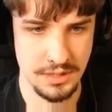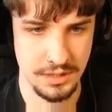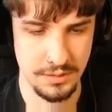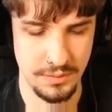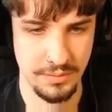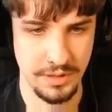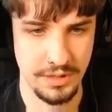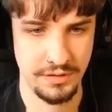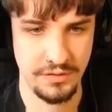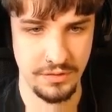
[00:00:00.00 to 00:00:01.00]
So what we're going
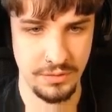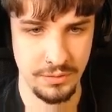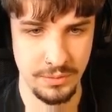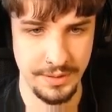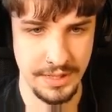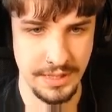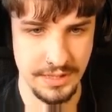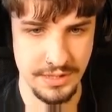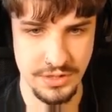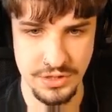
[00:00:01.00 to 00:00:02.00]
to do
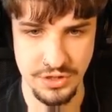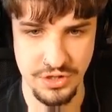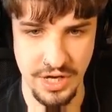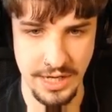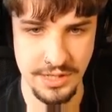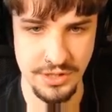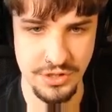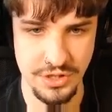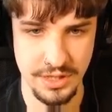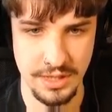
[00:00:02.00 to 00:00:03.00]
is
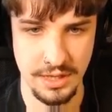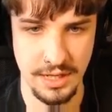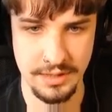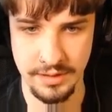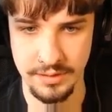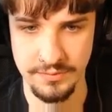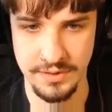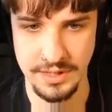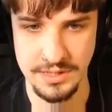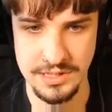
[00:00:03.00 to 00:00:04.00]
change the length of
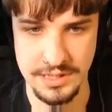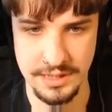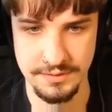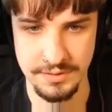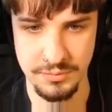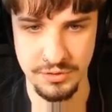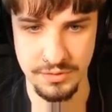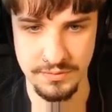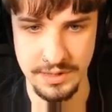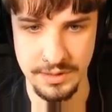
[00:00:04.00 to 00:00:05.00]
these to give it
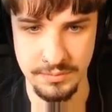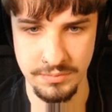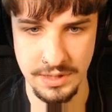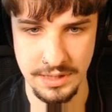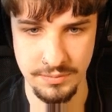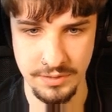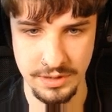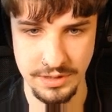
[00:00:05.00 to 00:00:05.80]
more rhythm, and we're going to